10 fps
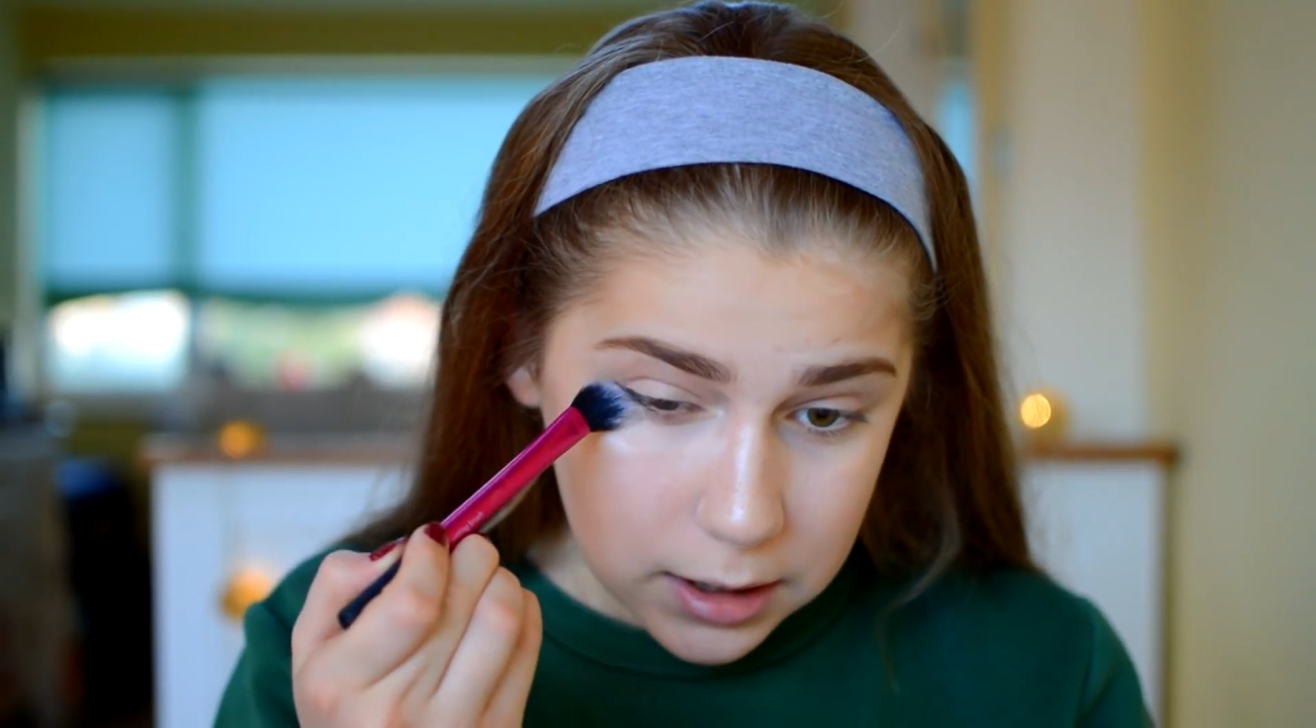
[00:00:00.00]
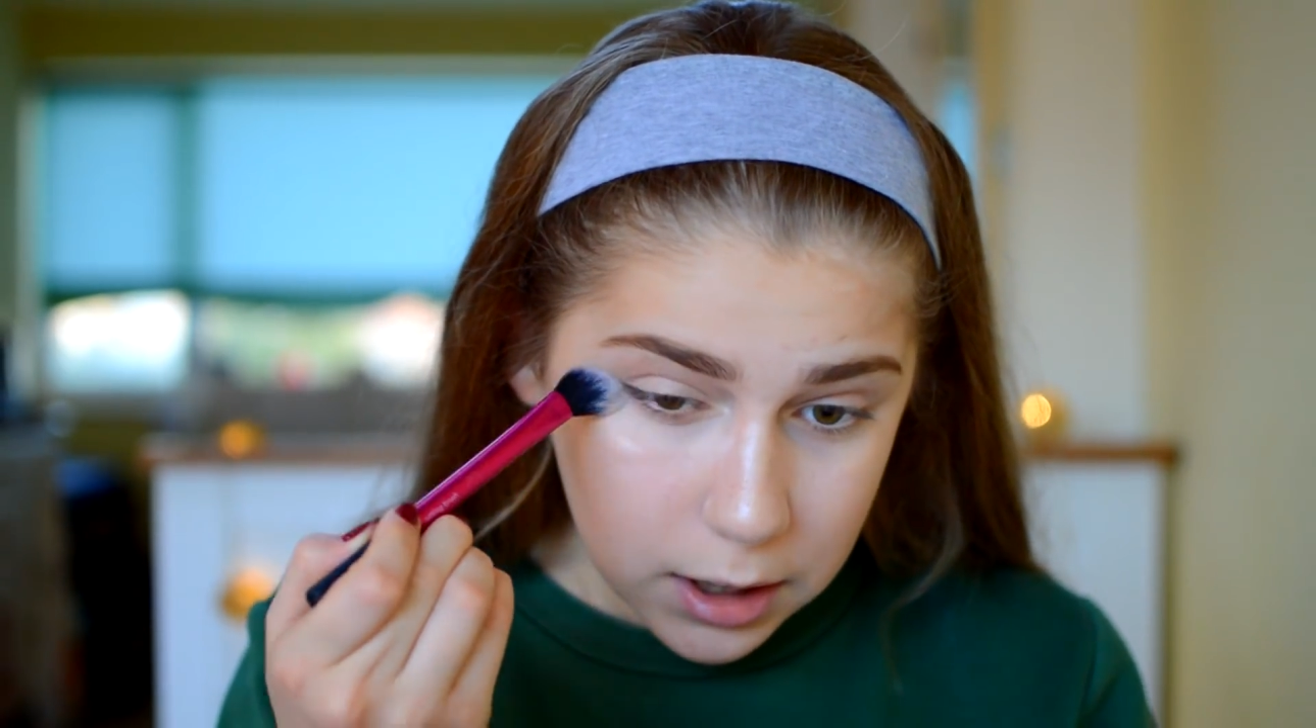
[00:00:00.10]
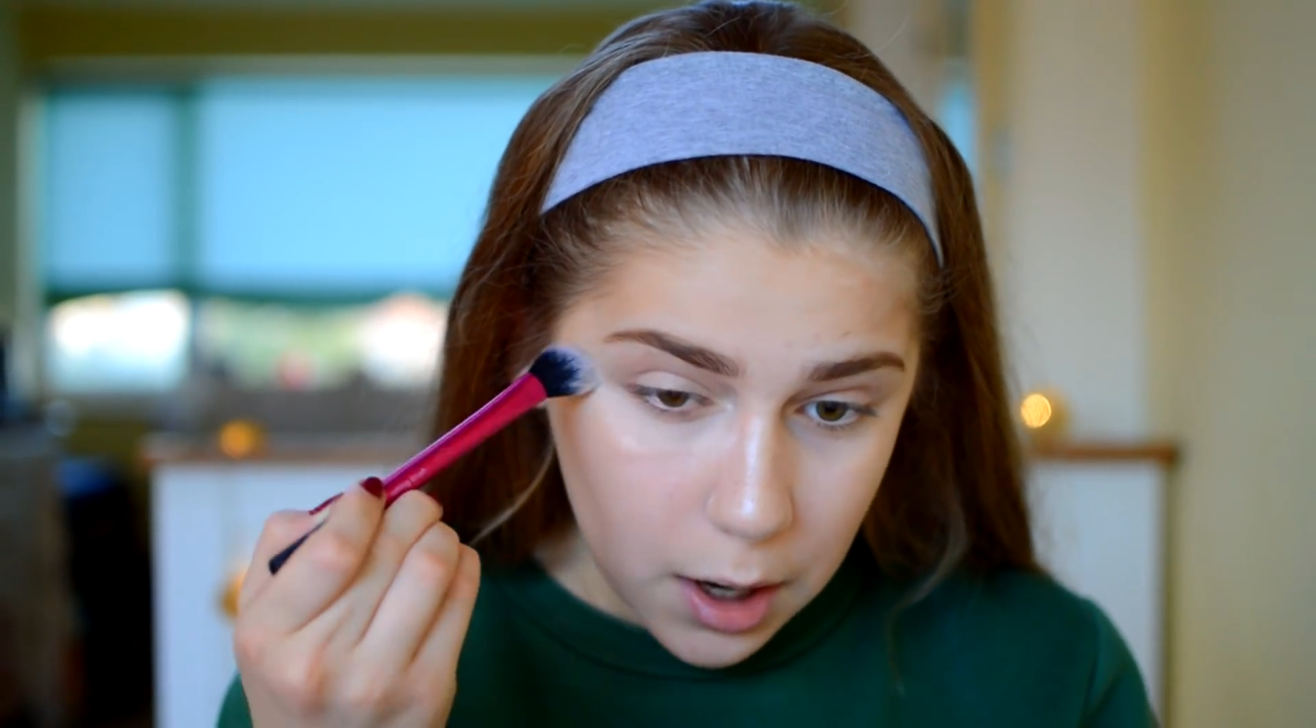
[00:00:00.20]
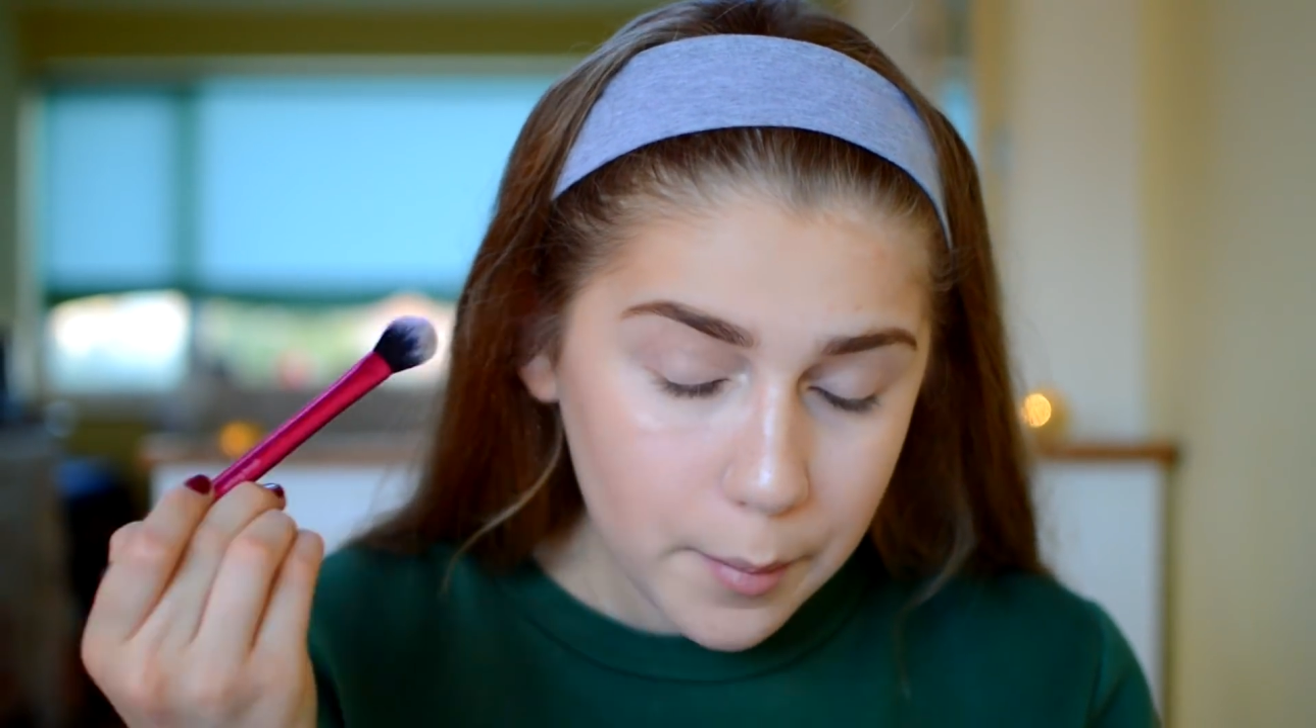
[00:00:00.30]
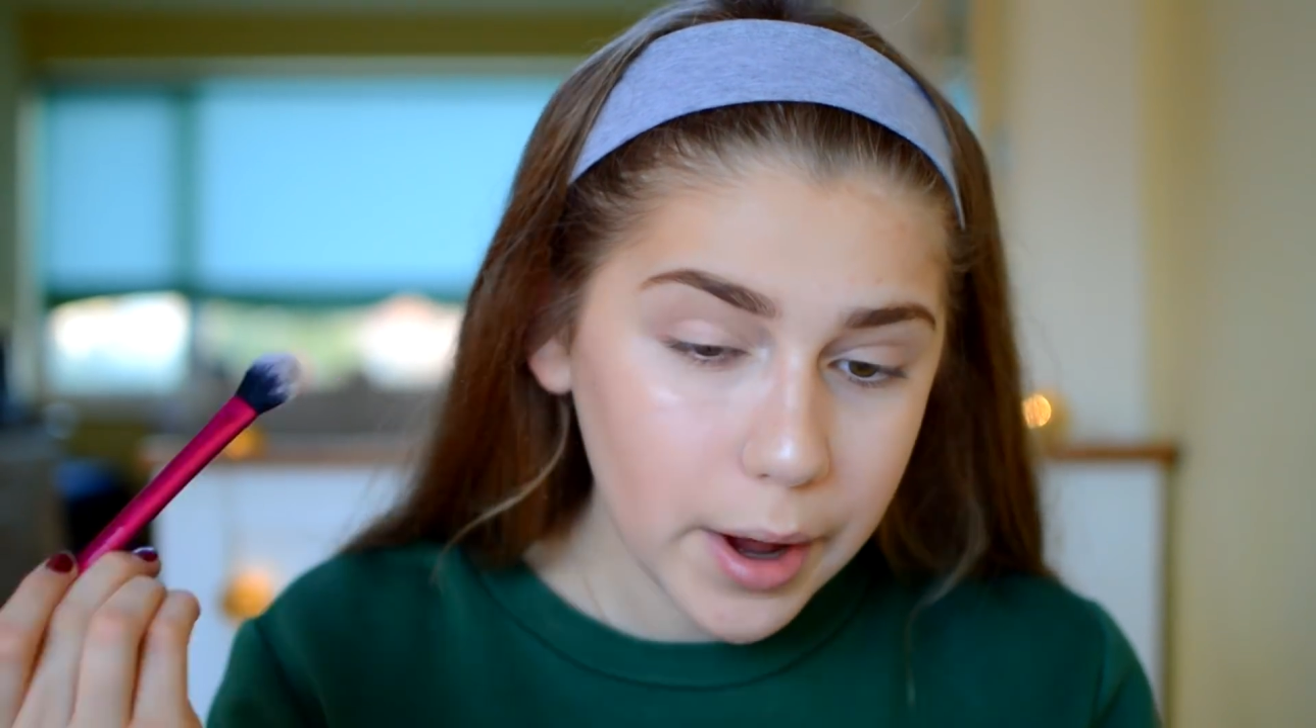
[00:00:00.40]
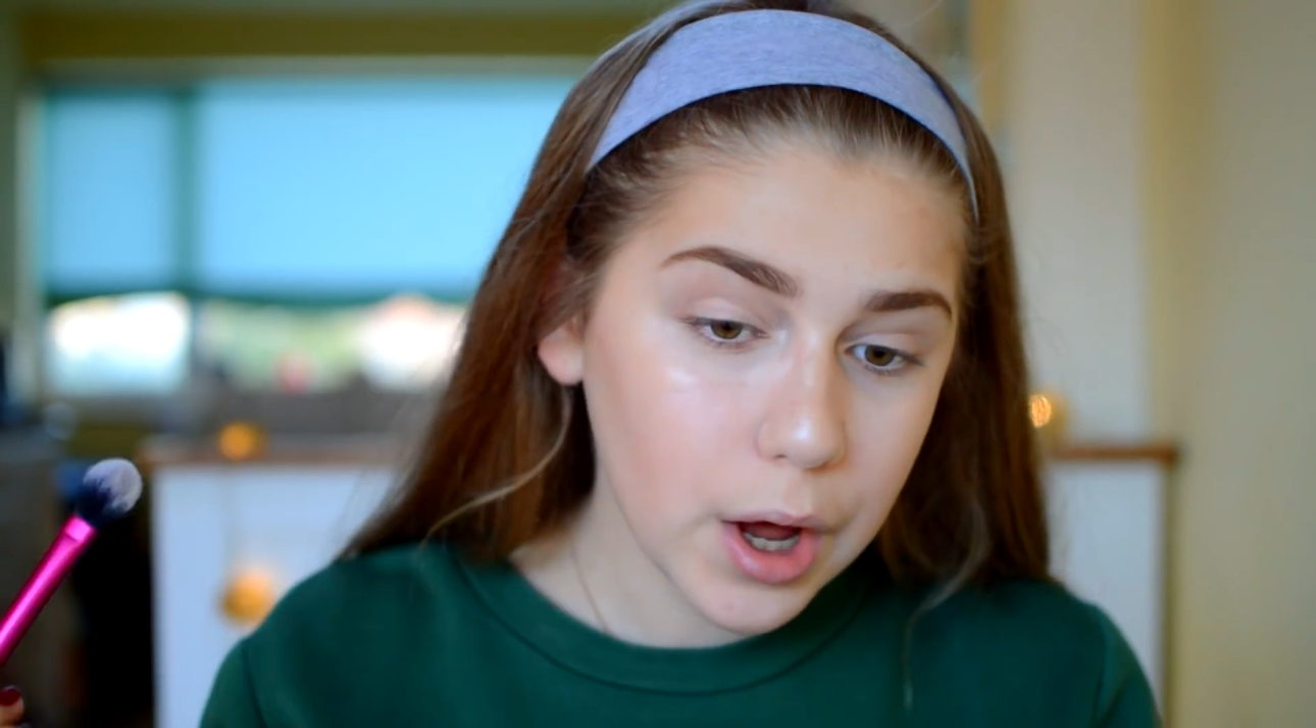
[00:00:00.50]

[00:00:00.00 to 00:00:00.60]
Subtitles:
like my